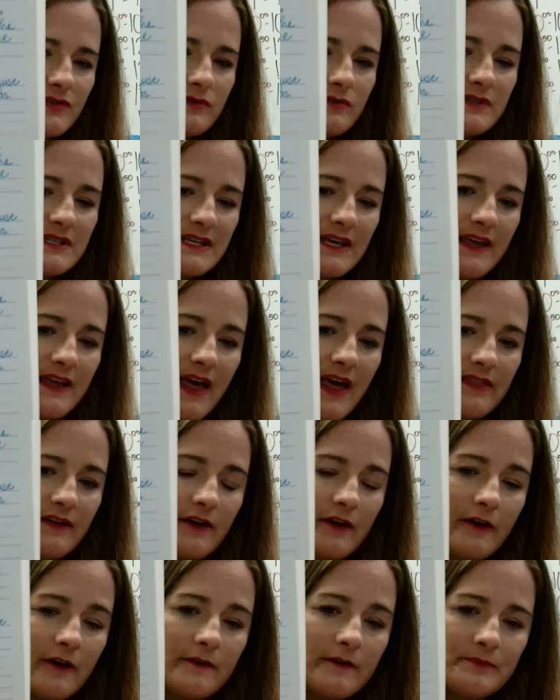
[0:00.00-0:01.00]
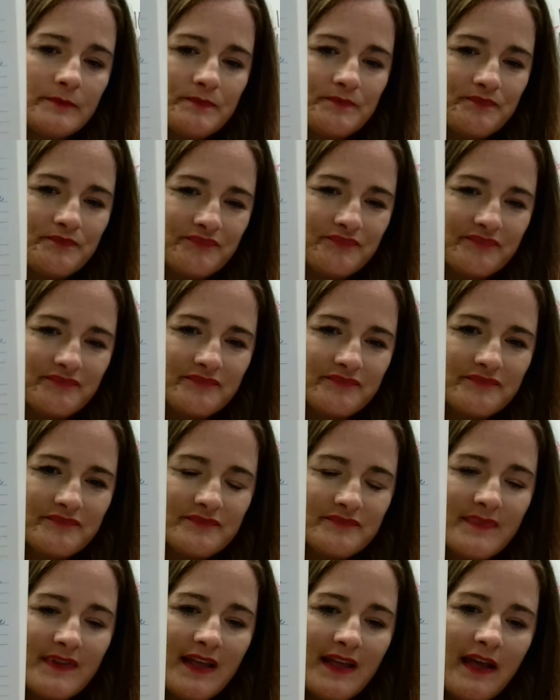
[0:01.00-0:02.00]
and 2 together,
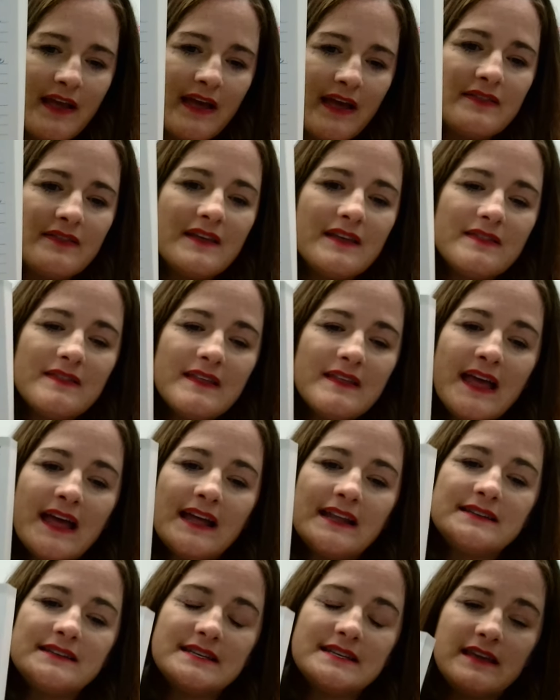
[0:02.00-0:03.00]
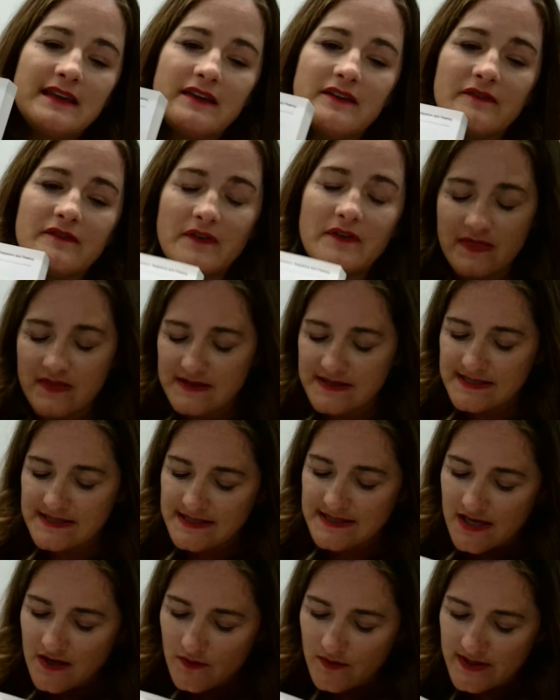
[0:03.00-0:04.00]
and then they had to give the
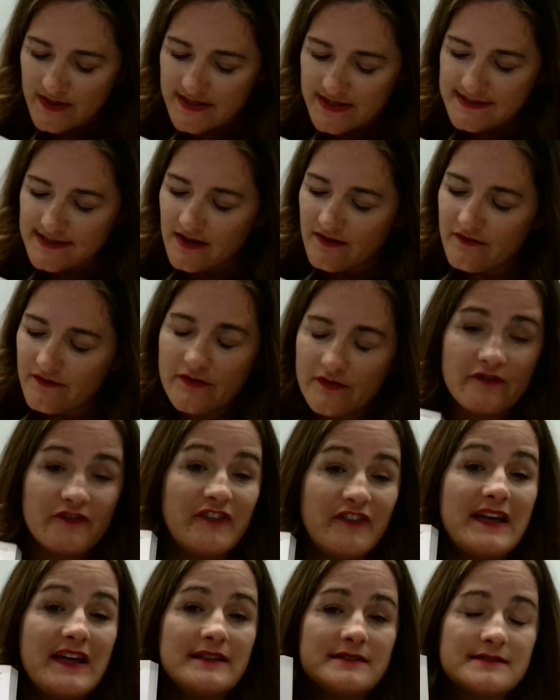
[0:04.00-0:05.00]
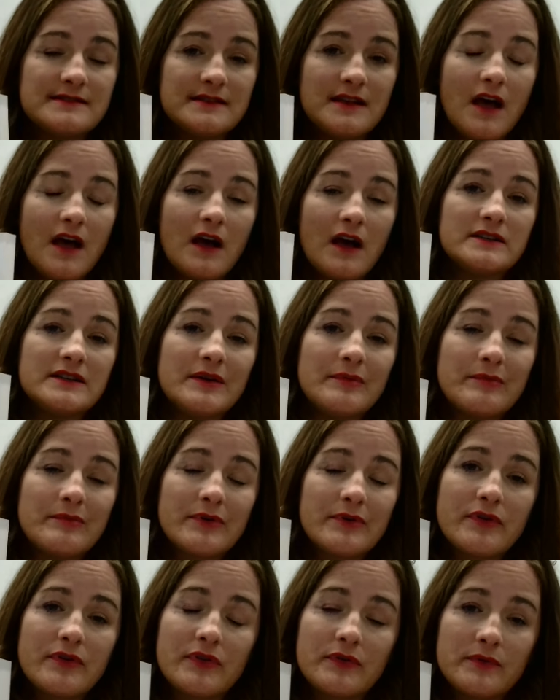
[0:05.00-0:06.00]
sequence of events on
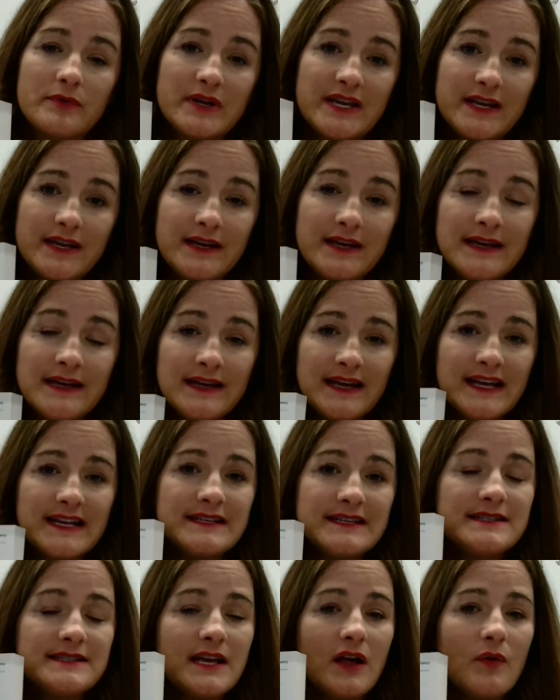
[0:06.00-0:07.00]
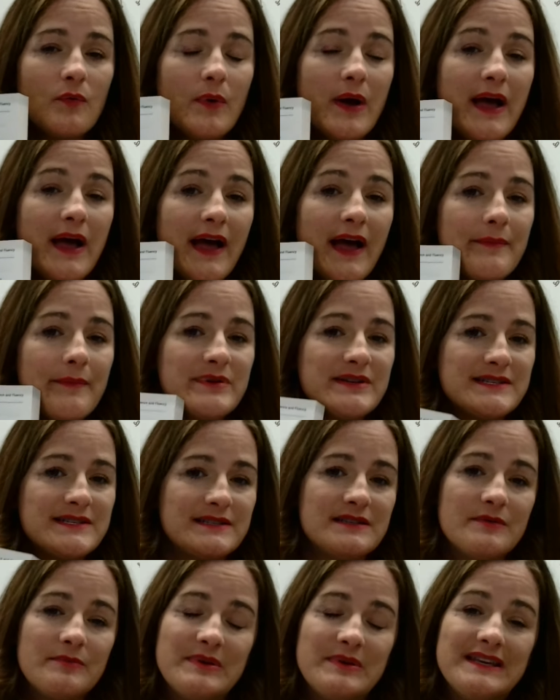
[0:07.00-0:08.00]
number 3 and tell what
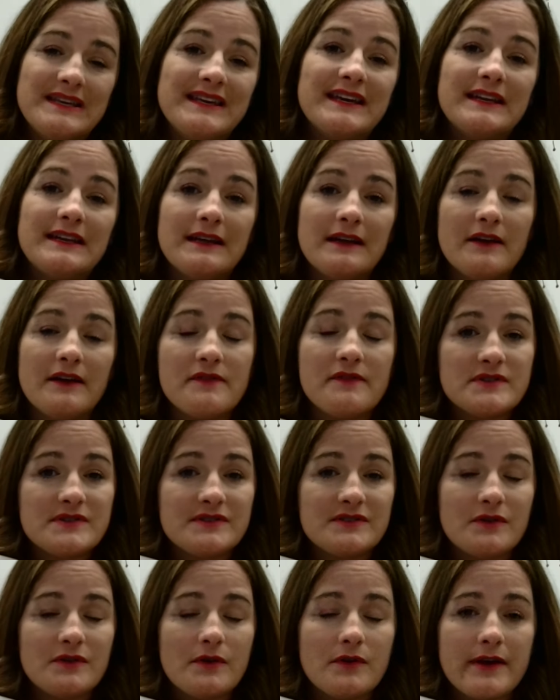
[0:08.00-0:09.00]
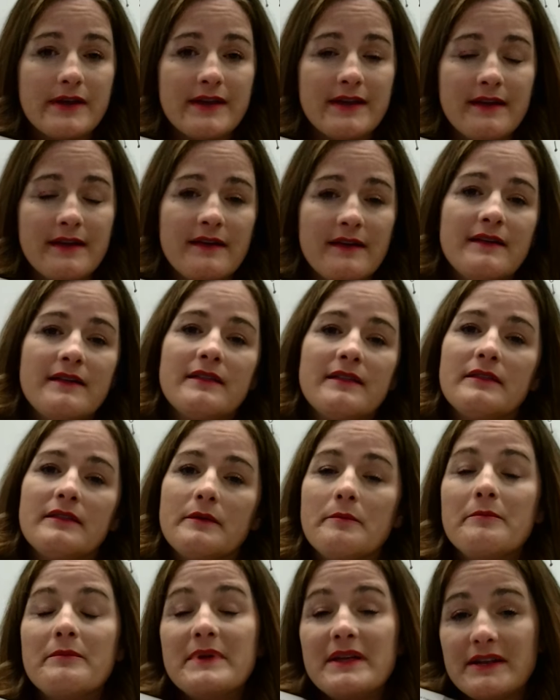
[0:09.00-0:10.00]
happened in the beginning of the story,
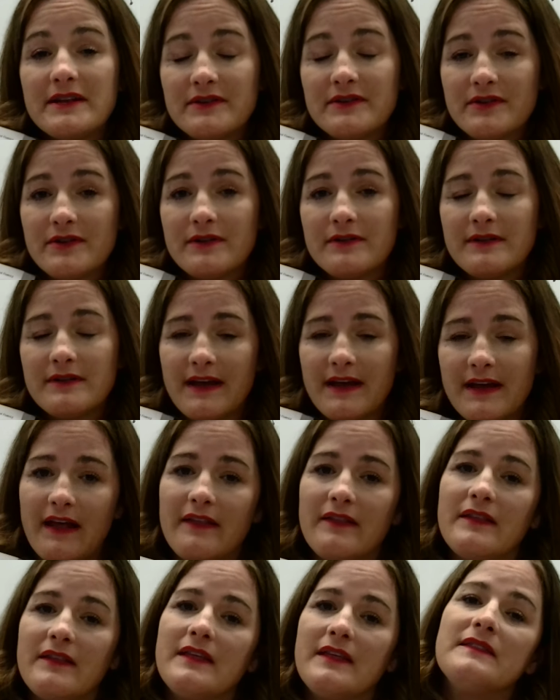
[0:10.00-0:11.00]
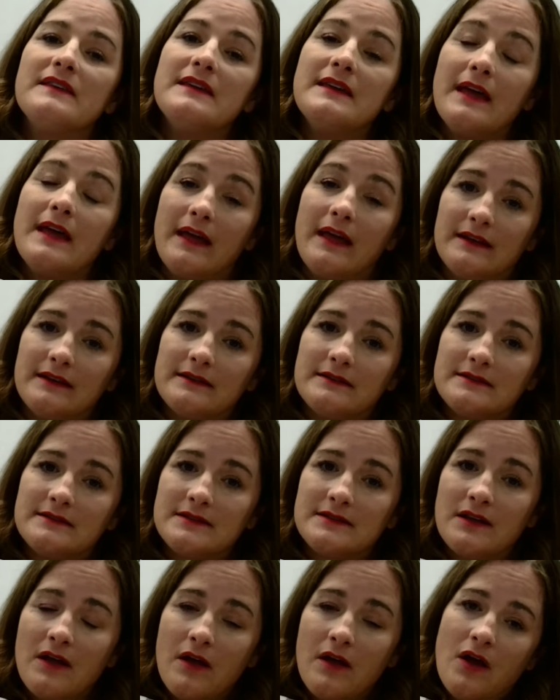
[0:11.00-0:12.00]
the middle, and then the
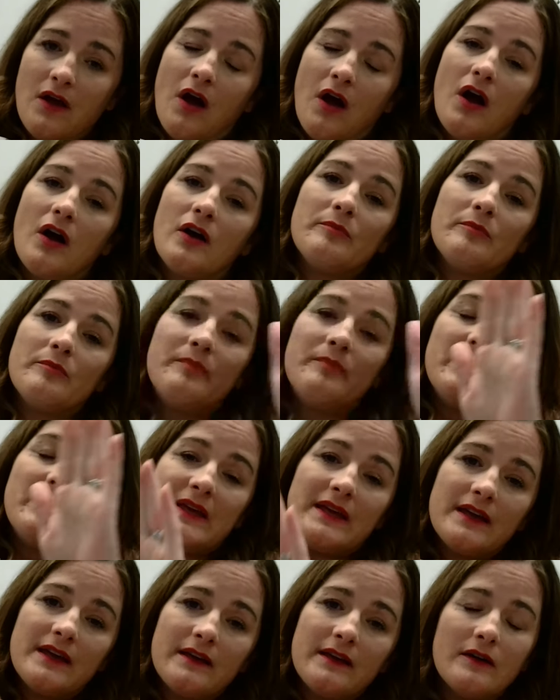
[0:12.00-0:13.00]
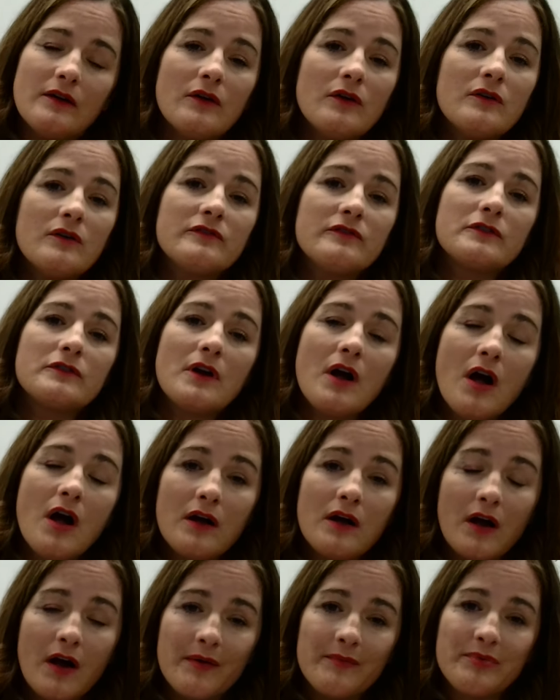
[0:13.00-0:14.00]
end. Our big
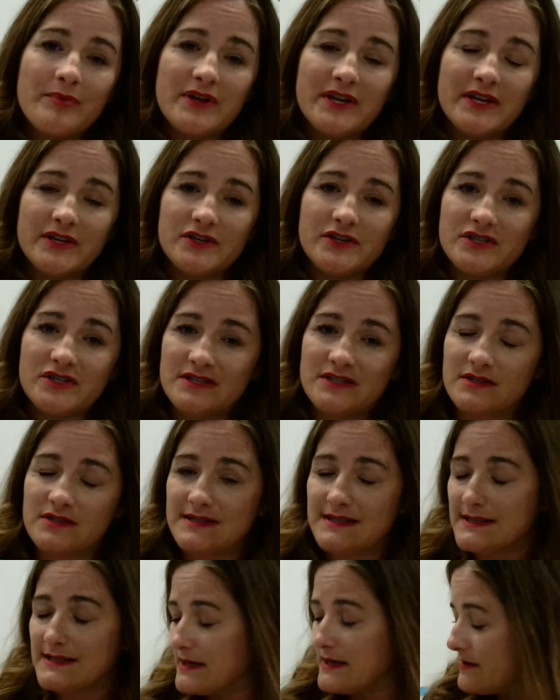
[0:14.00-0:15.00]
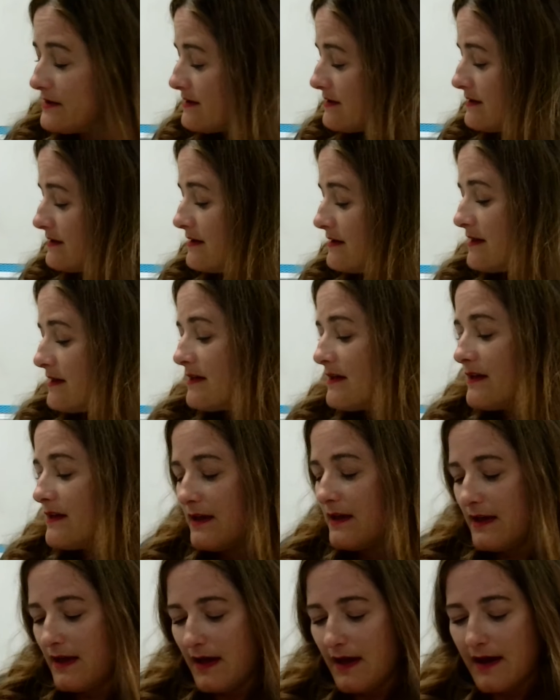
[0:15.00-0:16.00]
overall comprehension skill
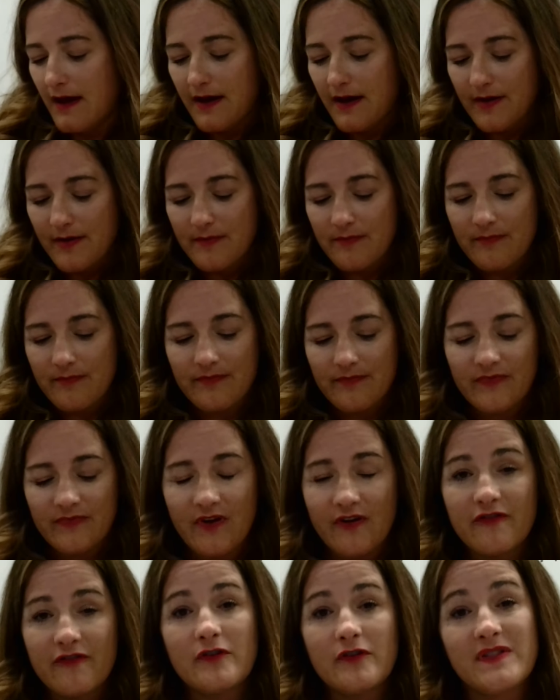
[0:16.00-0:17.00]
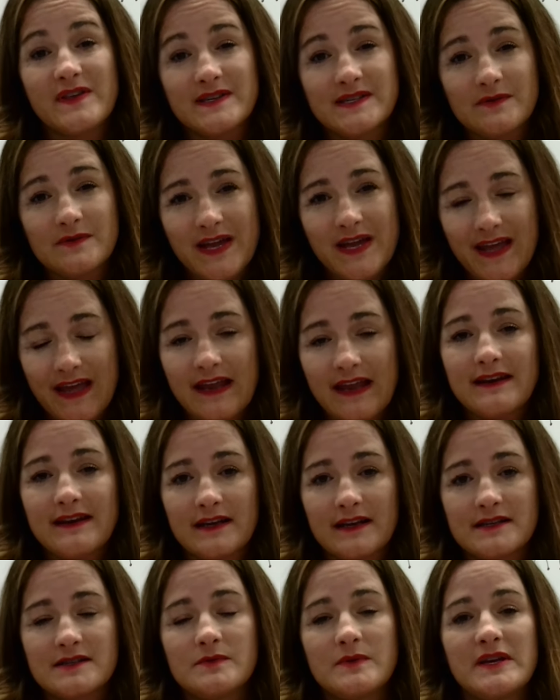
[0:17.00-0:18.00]
for this week
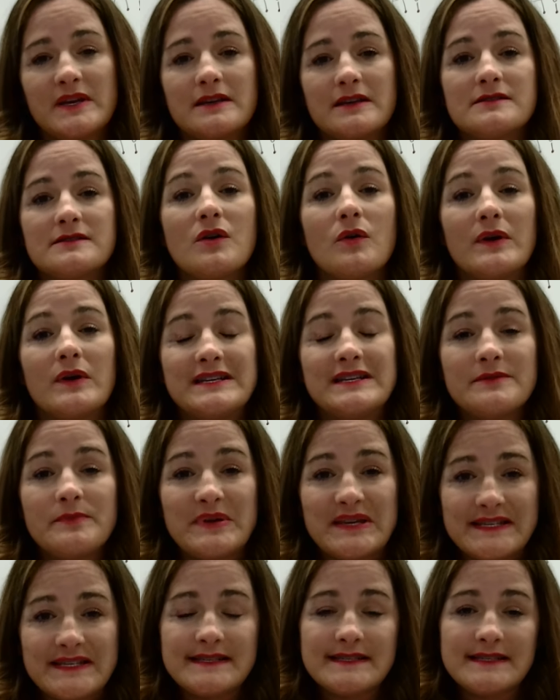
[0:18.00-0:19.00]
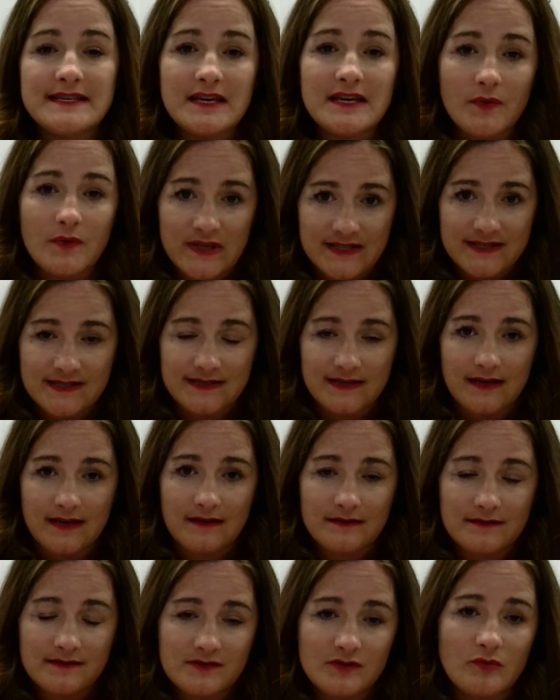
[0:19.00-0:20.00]
and next week is going to be
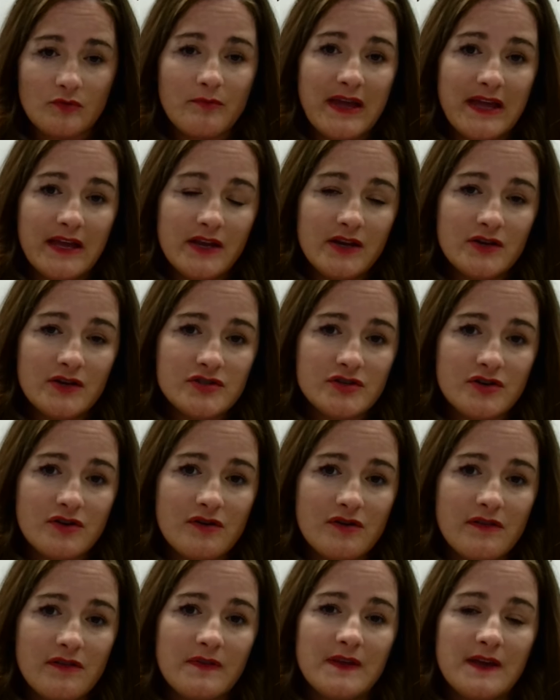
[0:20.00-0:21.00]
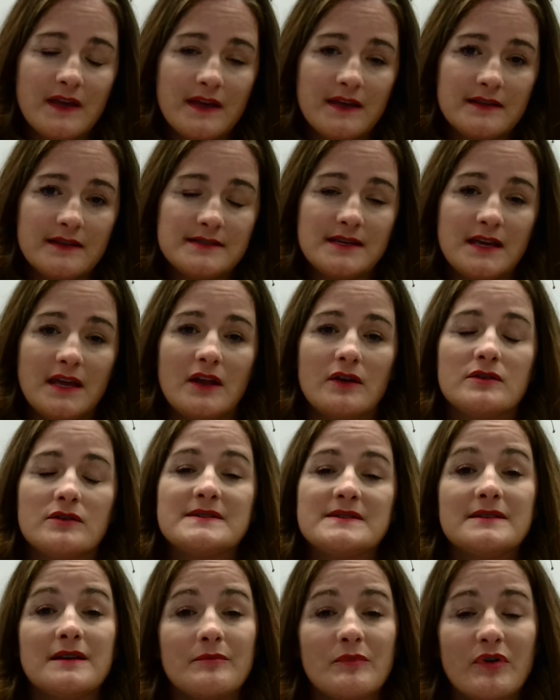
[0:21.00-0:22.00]
sequencing. So making sure that the kids
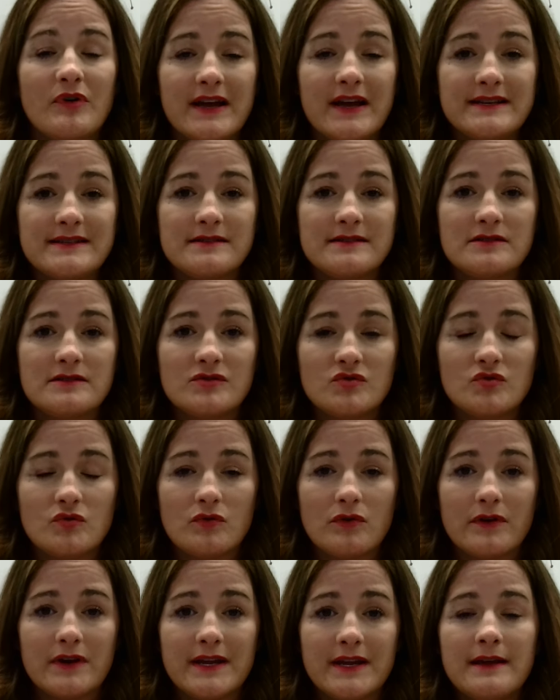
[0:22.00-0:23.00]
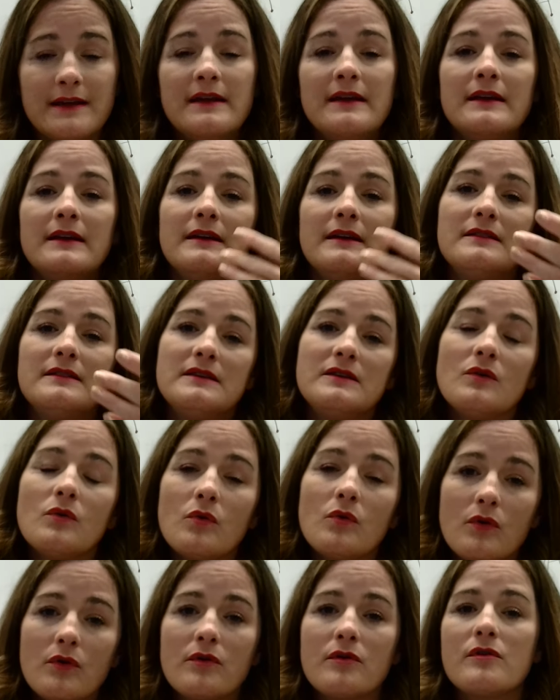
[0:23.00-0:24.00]
can summarize the story in
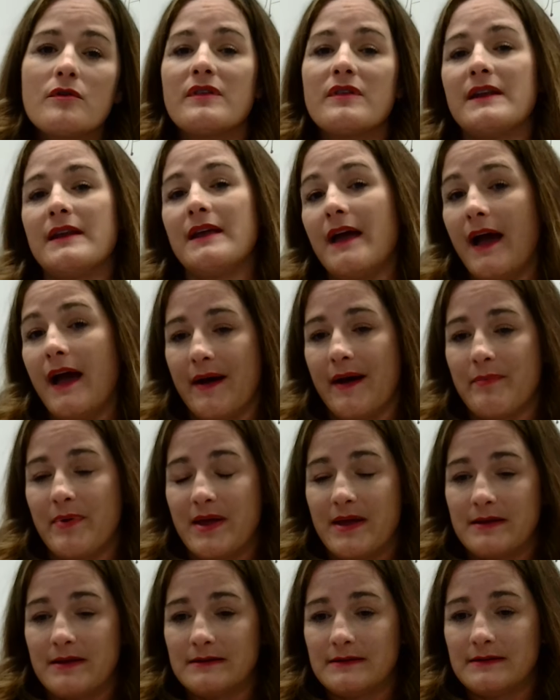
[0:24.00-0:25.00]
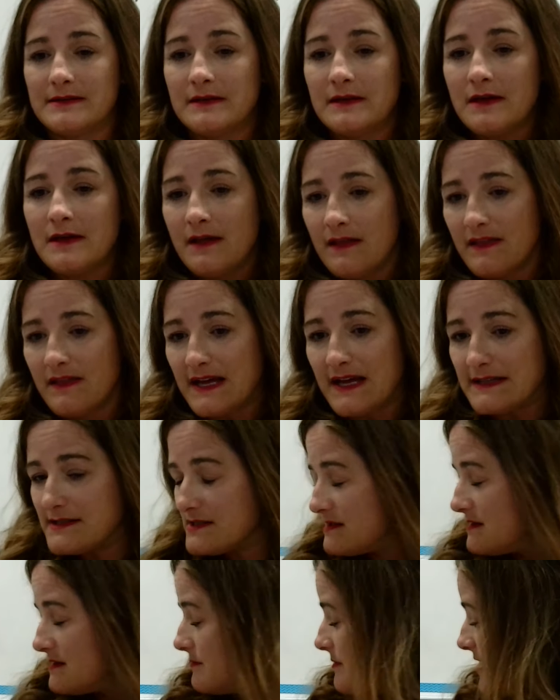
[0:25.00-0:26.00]
the order that it happened.
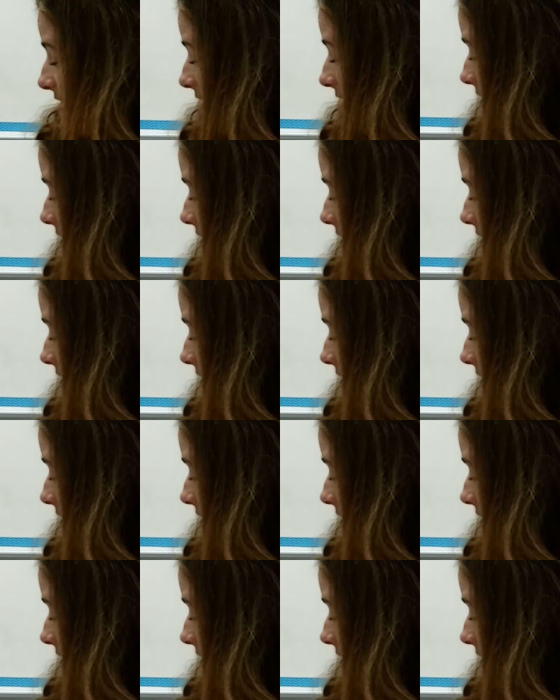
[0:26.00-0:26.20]
That's